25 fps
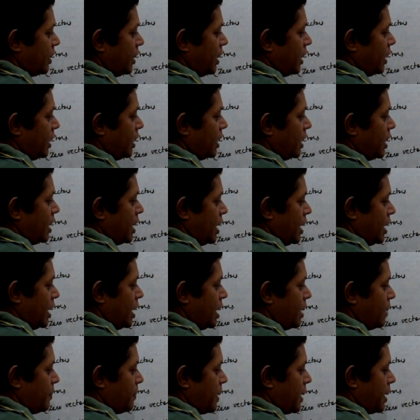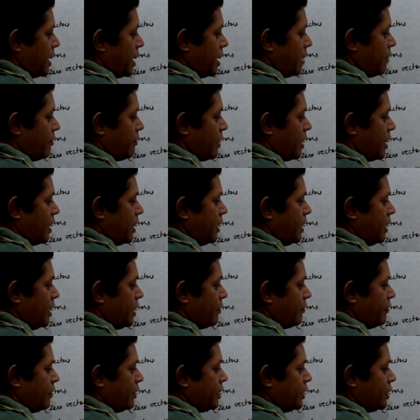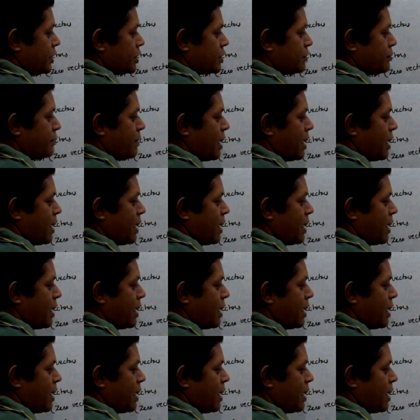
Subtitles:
A, if I divide it with its